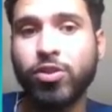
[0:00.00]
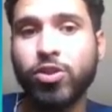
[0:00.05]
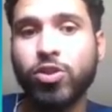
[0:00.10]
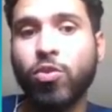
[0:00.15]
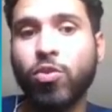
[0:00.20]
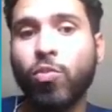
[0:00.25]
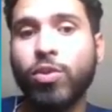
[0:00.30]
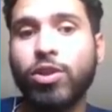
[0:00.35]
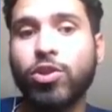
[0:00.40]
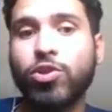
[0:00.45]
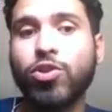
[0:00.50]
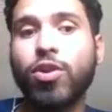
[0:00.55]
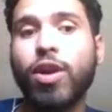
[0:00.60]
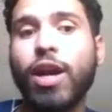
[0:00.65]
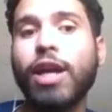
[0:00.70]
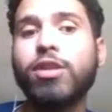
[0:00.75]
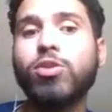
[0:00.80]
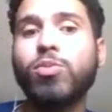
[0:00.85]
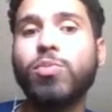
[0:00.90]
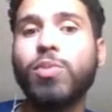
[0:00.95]
So we
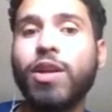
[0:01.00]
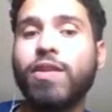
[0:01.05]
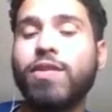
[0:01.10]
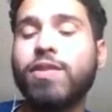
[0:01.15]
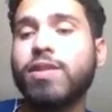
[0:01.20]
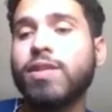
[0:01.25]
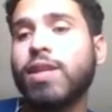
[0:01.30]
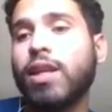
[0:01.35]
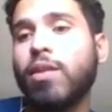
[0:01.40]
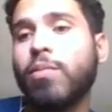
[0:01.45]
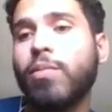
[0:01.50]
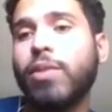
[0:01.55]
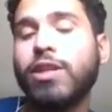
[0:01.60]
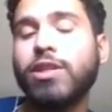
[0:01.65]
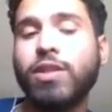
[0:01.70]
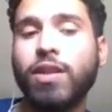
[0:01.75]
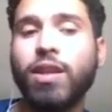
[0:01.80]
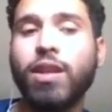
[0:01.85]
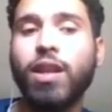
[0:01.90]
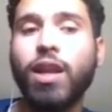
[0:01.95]
try to bring this element
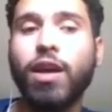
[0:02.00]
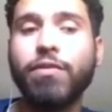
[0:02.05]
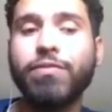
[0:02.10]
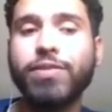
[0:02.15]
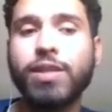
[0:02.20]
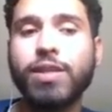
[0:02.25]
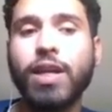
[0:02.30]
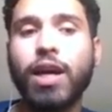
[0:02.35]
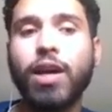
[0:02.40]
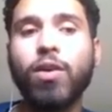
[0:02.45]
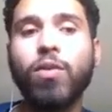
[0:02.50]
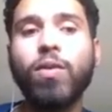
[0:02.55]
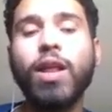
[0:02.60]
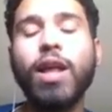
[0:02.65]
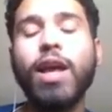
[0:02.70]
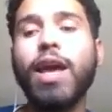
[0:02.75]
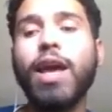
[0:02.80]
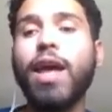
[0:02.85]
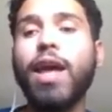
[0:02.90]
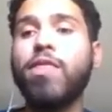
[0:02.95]
in the lifestyle,
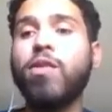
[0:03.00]
and